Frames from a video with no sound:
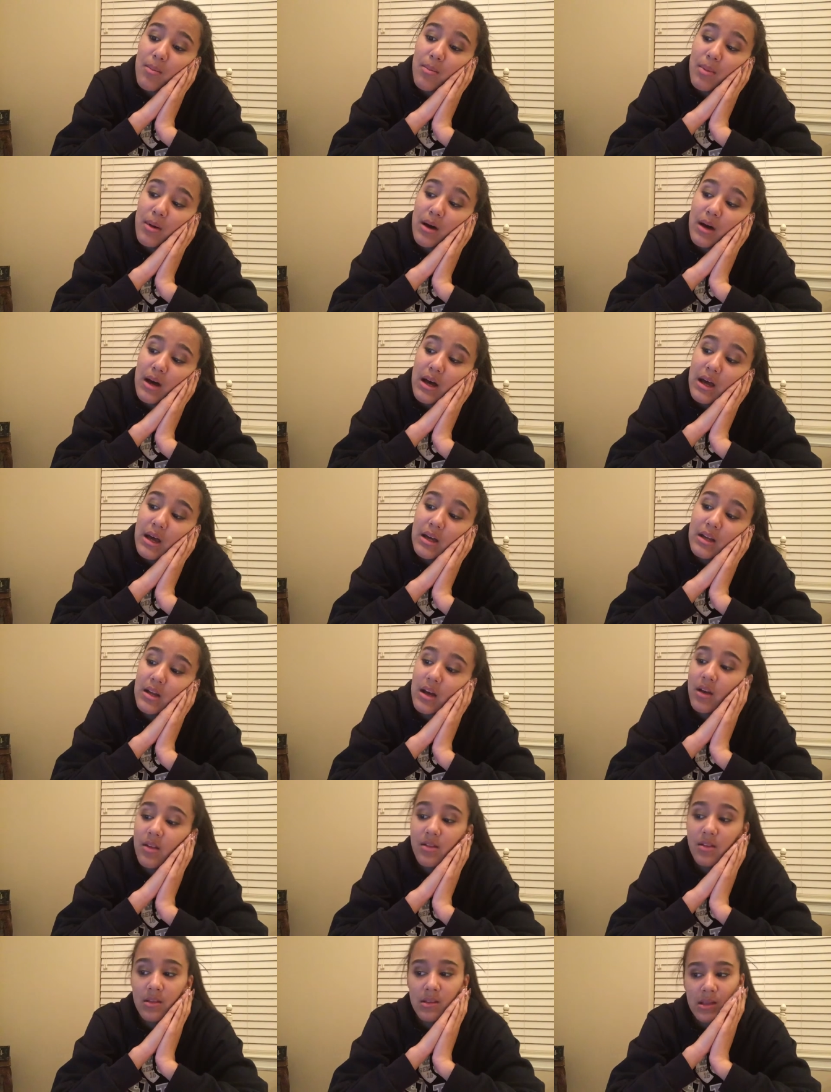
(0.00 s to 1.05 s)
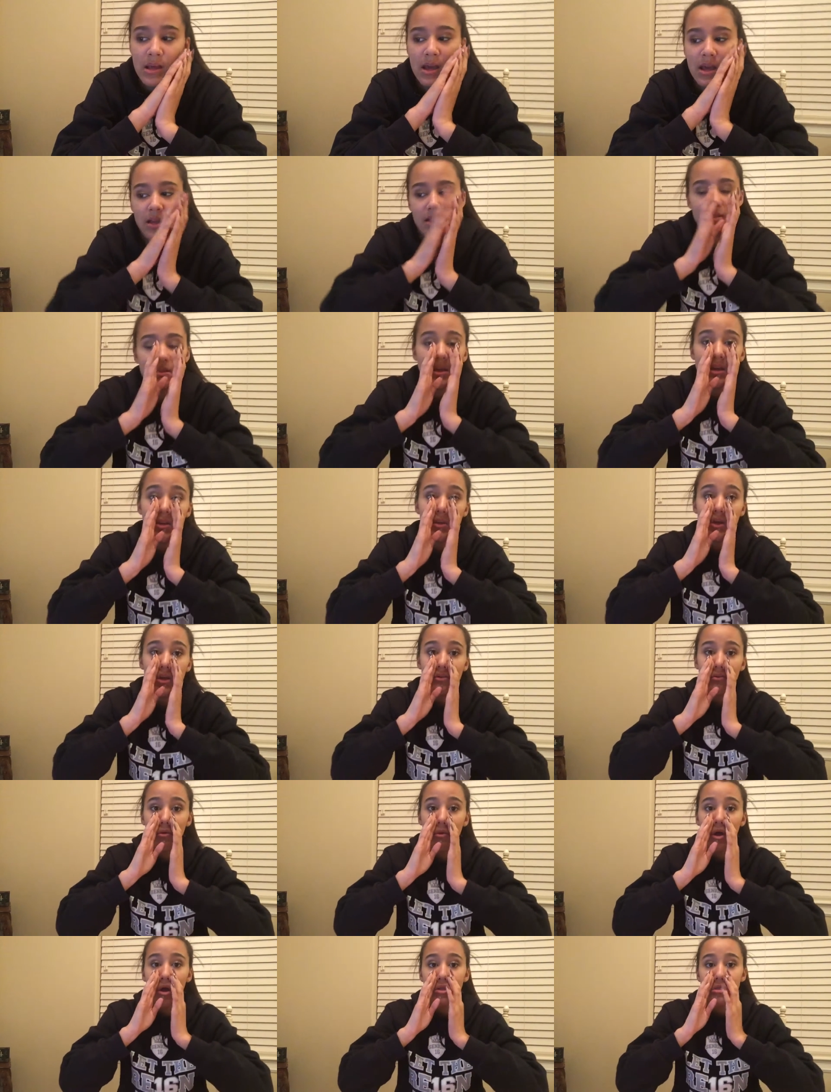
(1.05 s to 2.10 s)
But other than that, thank you guys
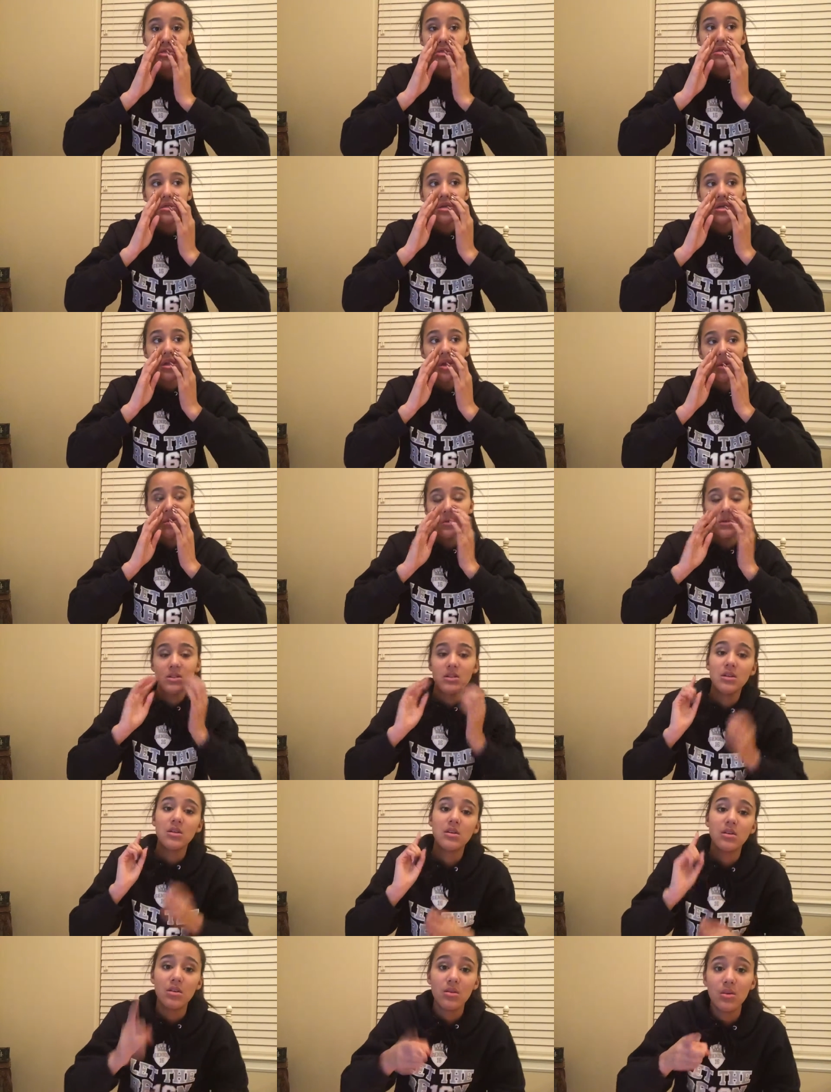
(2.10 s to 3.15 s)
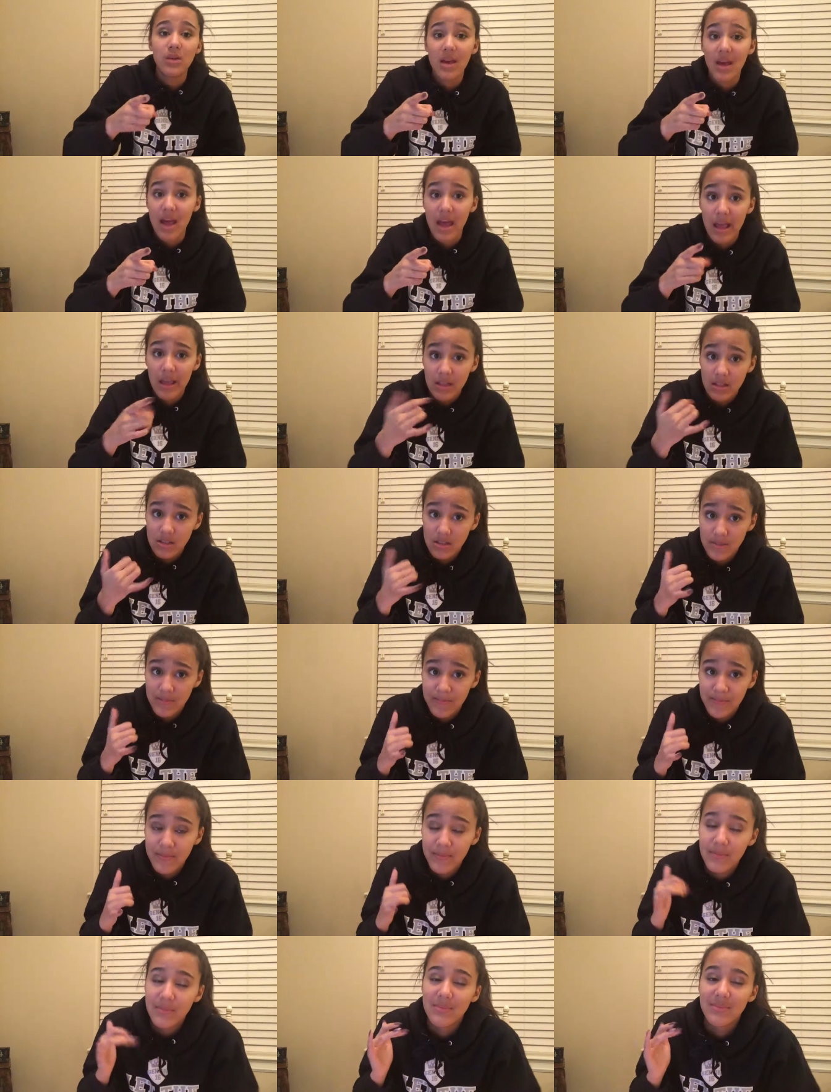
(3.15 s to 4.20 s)
for watching, and I will see you guys
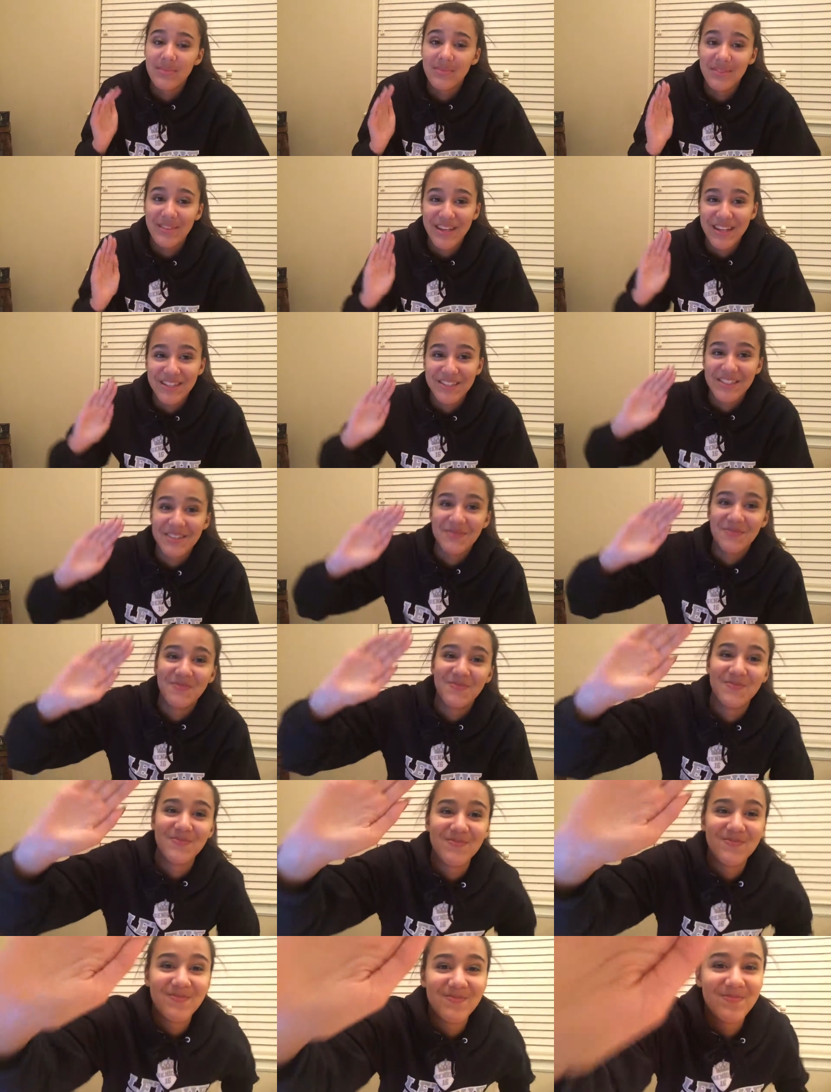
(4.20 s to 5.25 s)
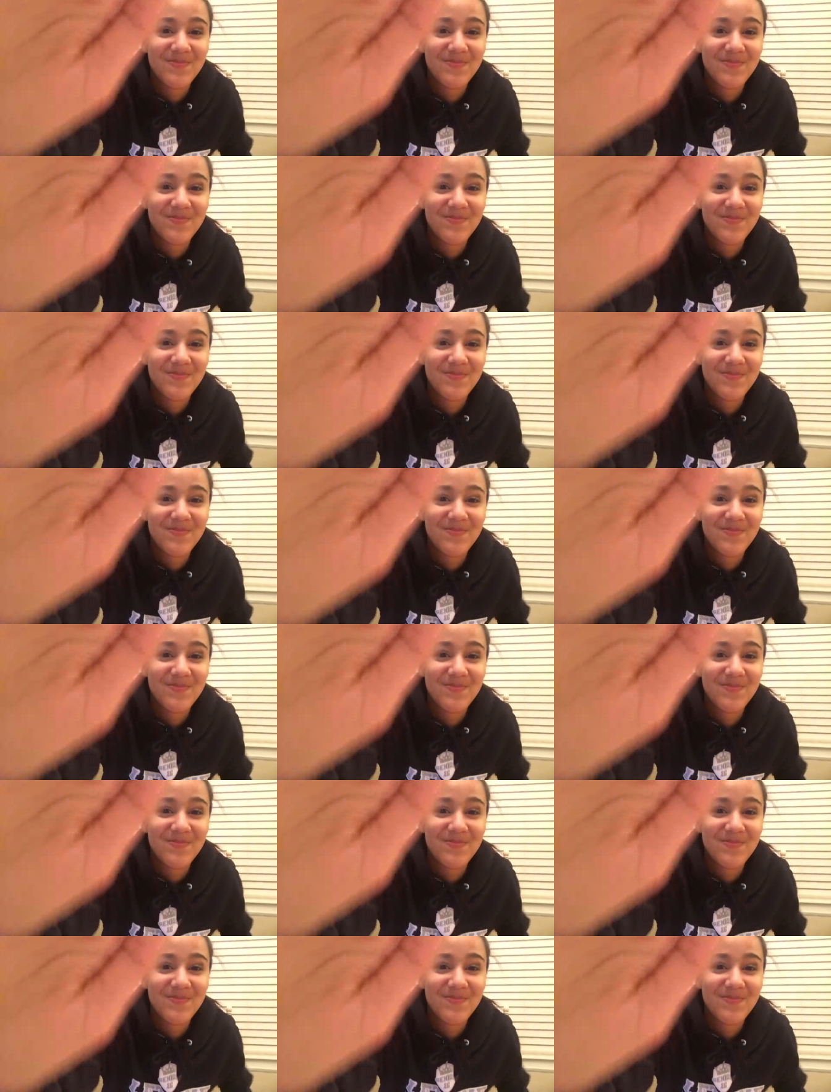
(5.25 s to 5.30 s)
next time.